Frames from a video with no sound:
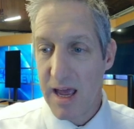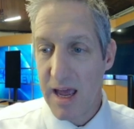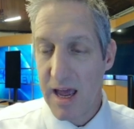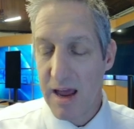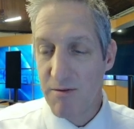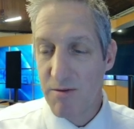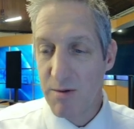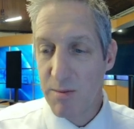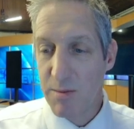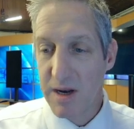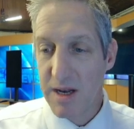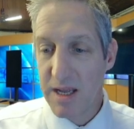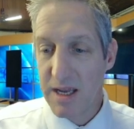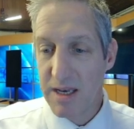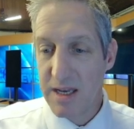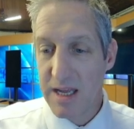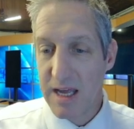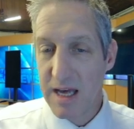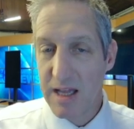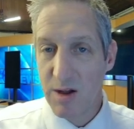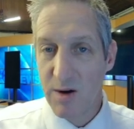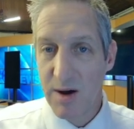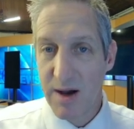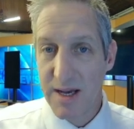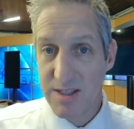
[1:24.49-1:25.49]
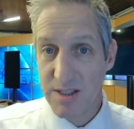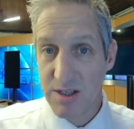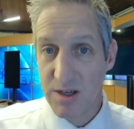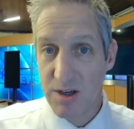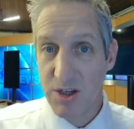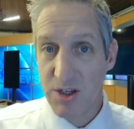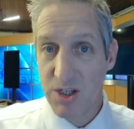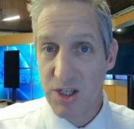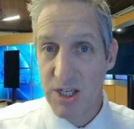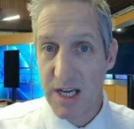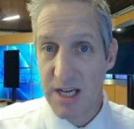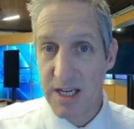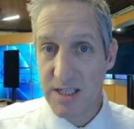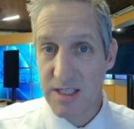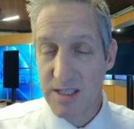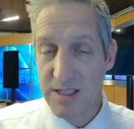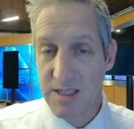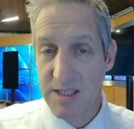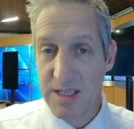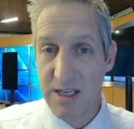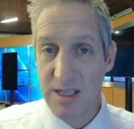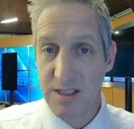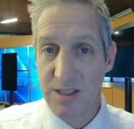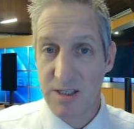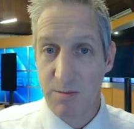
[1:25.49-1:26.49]
Everybody in yellow has a good chance at
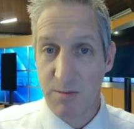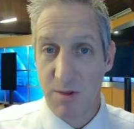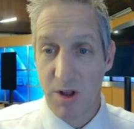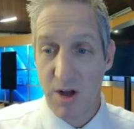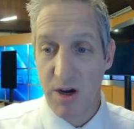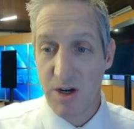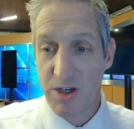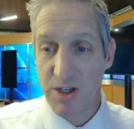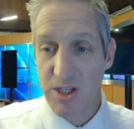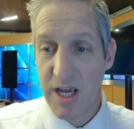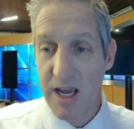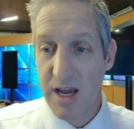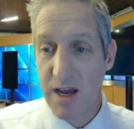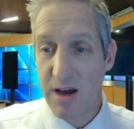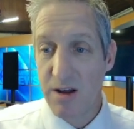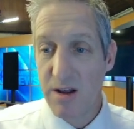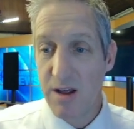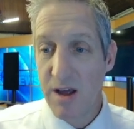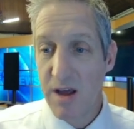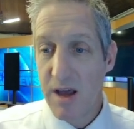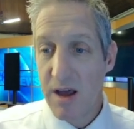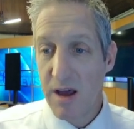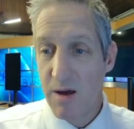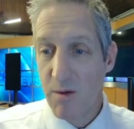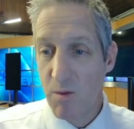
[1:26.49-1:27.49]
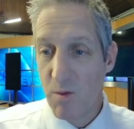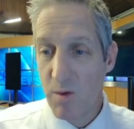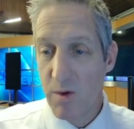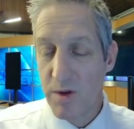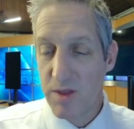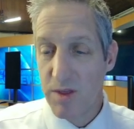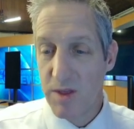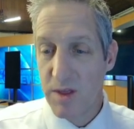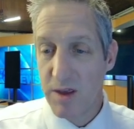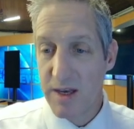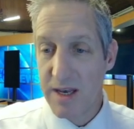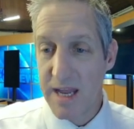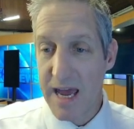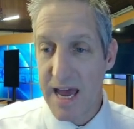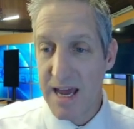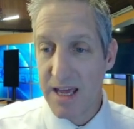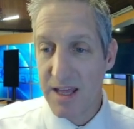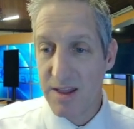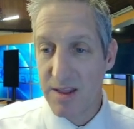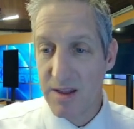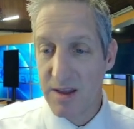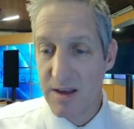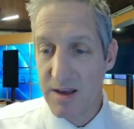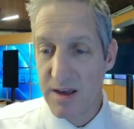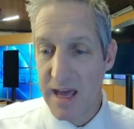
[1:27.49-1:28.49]
seeing some large hail. With the,
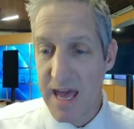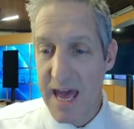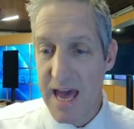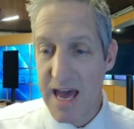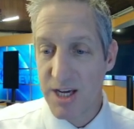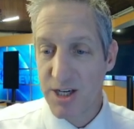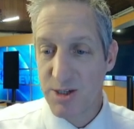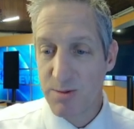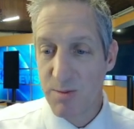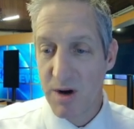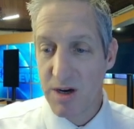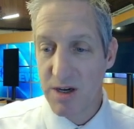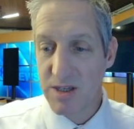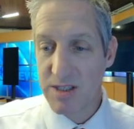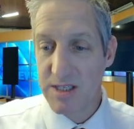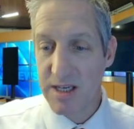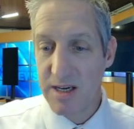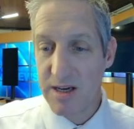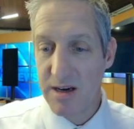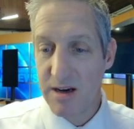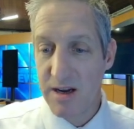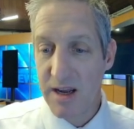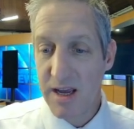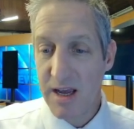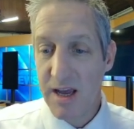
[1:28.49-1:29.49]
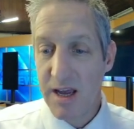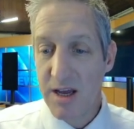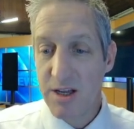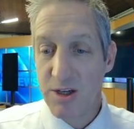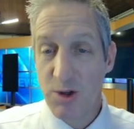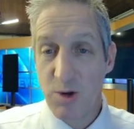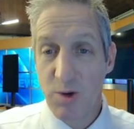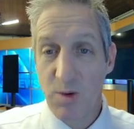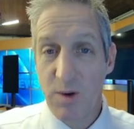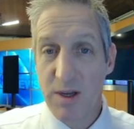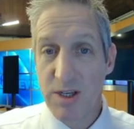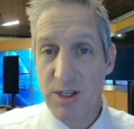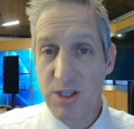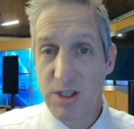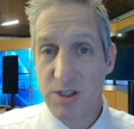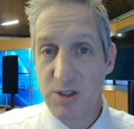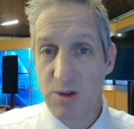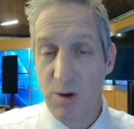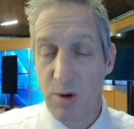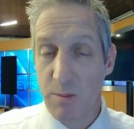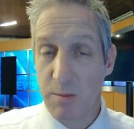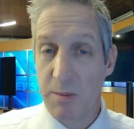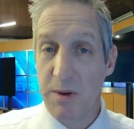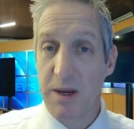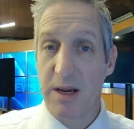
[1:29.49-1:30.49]
the hash marks here, two inches
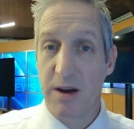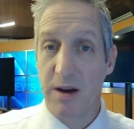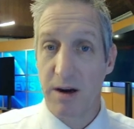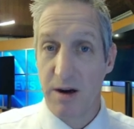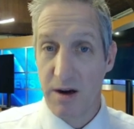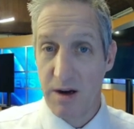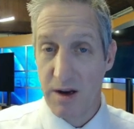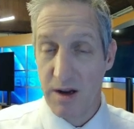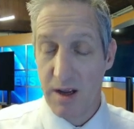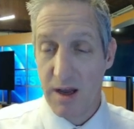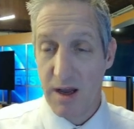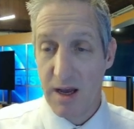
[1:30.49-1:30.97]
or bigger.